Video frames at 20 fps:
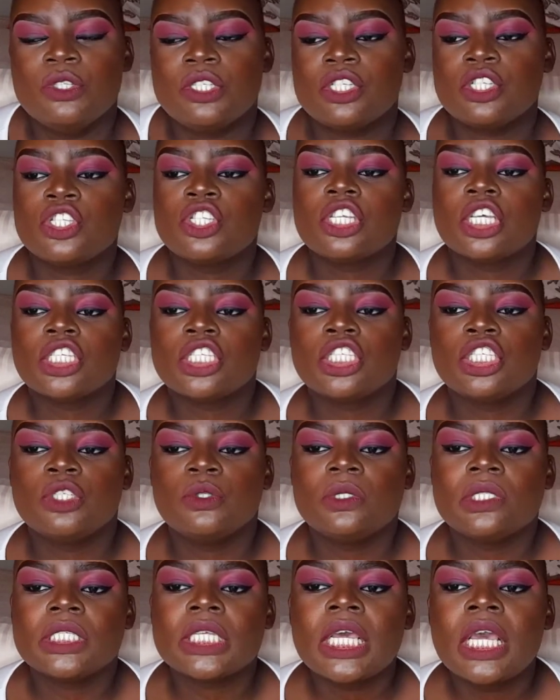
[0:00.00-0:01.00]
It's not
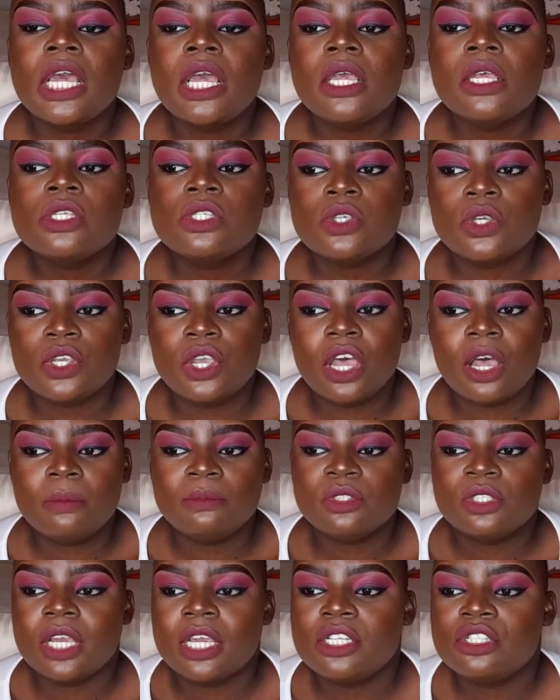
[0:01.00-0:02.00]
cute. So yeah, I'm
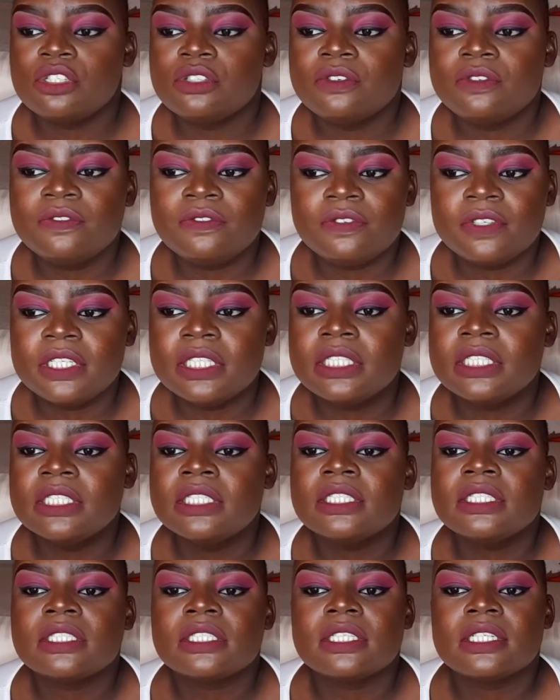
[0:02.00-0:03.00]
trying to
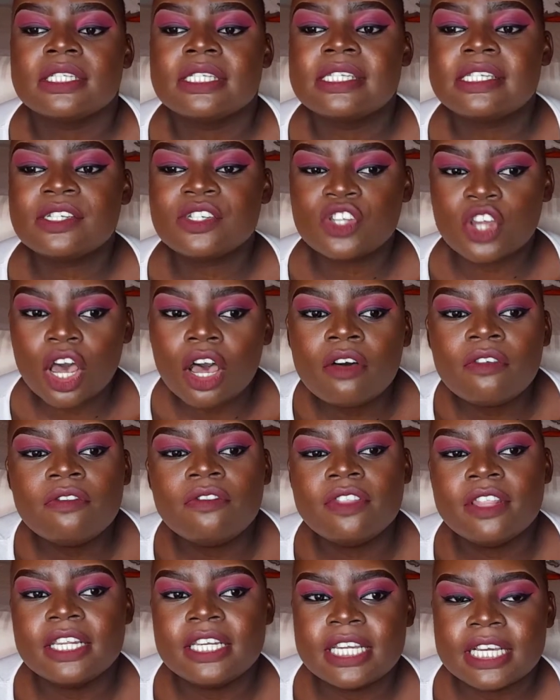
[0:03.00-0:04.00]

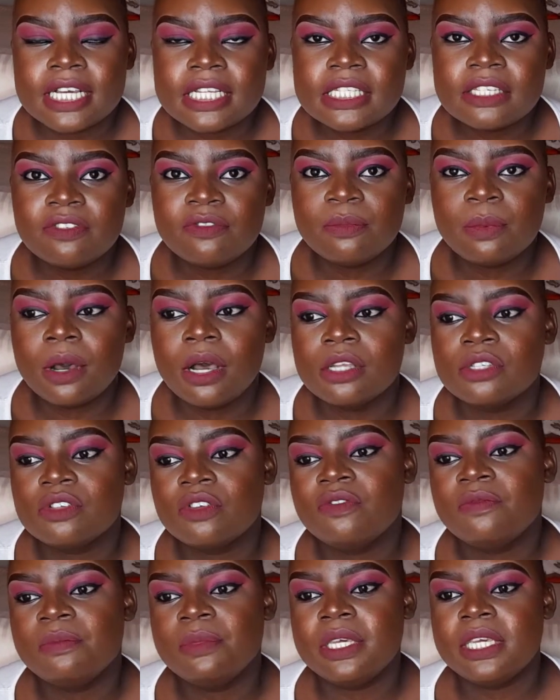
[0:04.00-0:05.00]
starve the negative parts
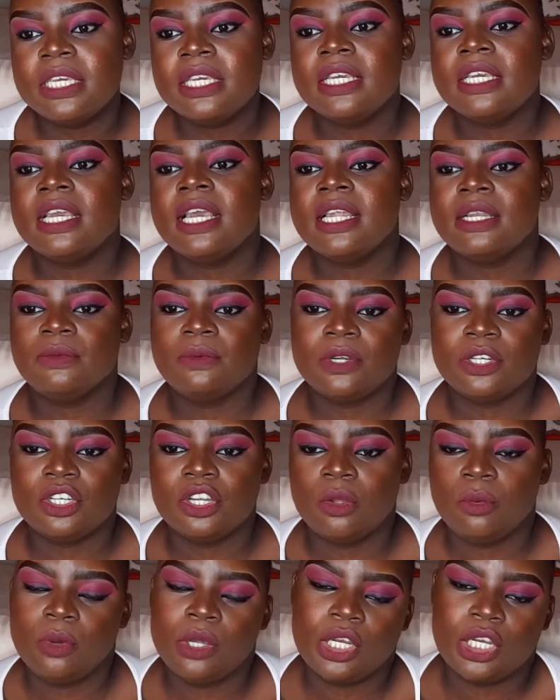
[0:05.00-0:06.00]
of me and
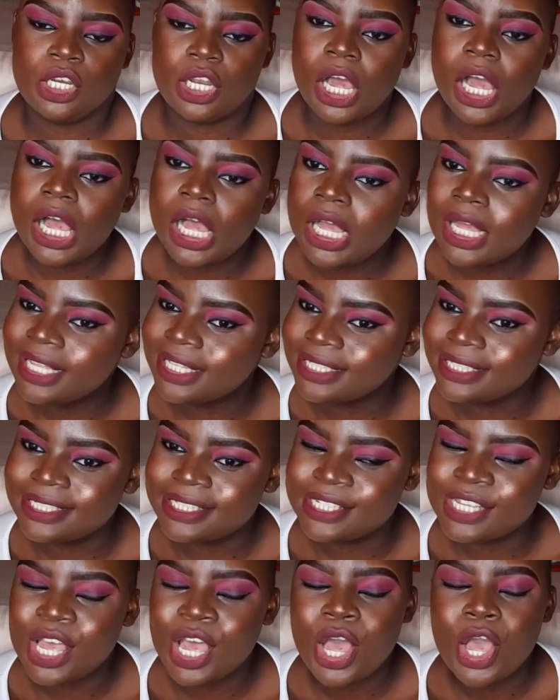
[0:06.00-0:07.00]
whatnot.